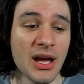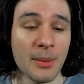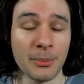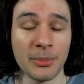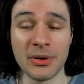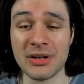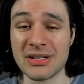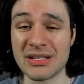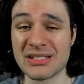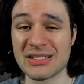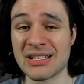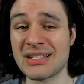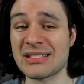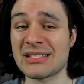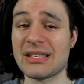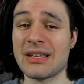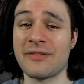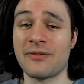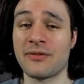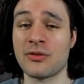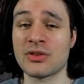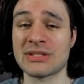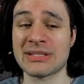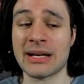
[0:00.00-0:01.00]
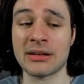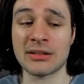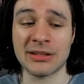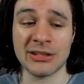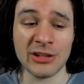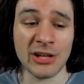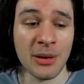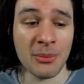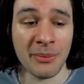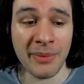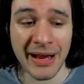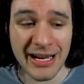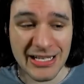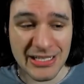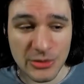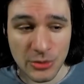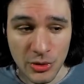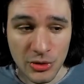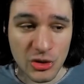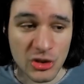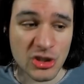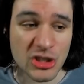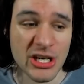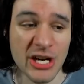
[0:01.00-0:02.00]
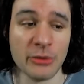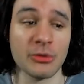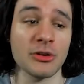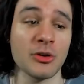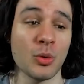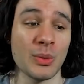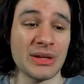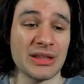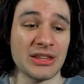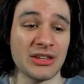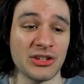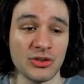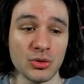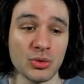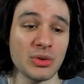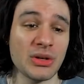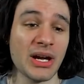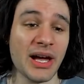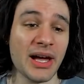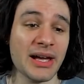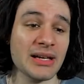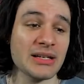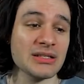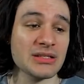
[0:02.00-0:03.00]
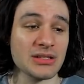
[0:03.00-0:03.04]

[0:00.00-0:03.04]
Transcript: But since the info's out there, I might as well share it with you guys.